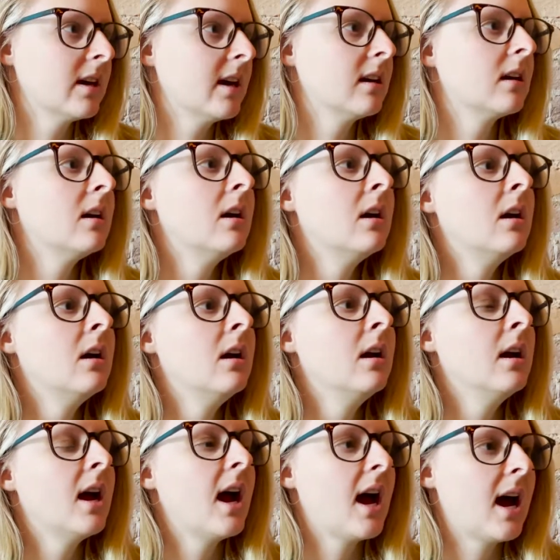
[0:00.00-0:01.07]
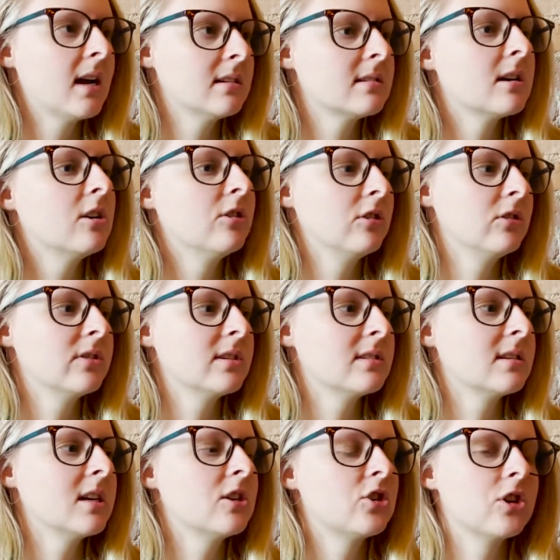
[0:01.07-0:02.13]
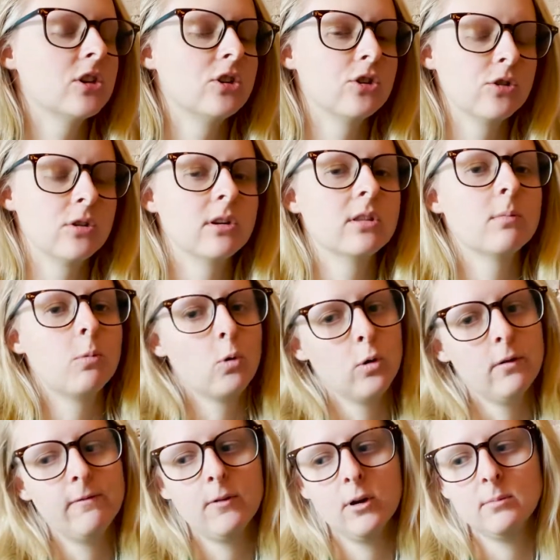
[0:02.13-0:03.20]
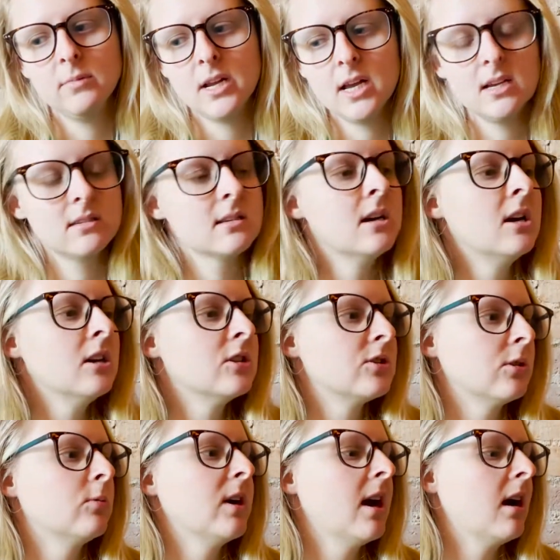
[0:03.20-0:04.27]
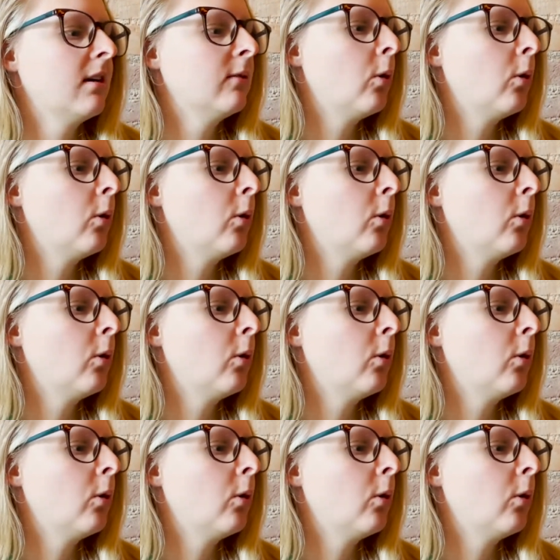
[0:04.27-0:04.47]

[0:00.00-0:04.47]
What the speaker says: like as a nurses station during the Poor Farm days. So we have